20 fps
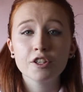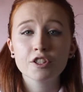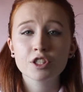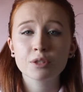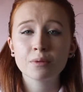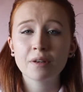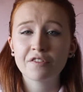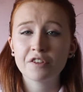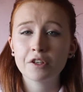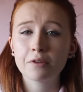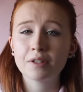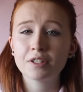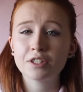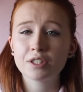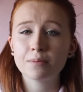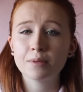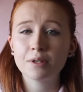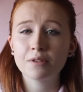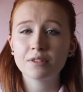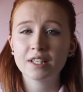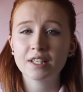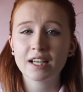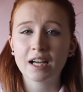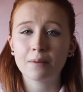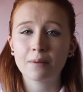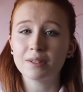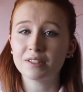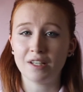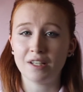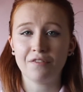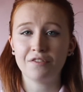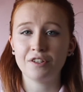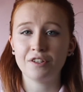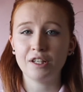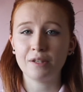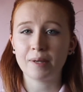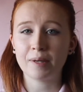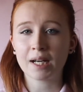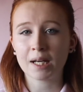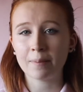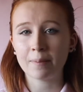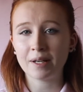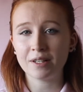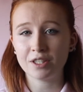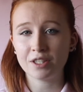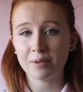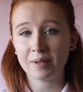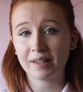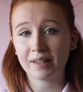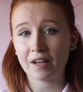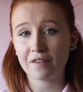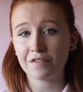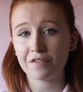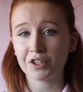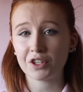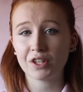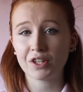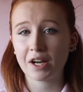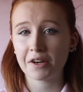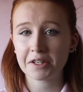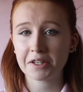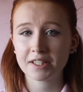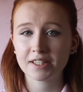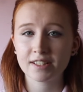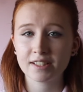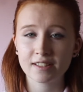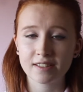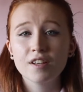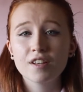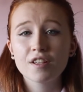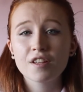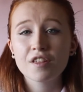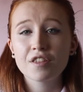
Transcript: So if you're into music, I would definitely recommend doing that for your characters.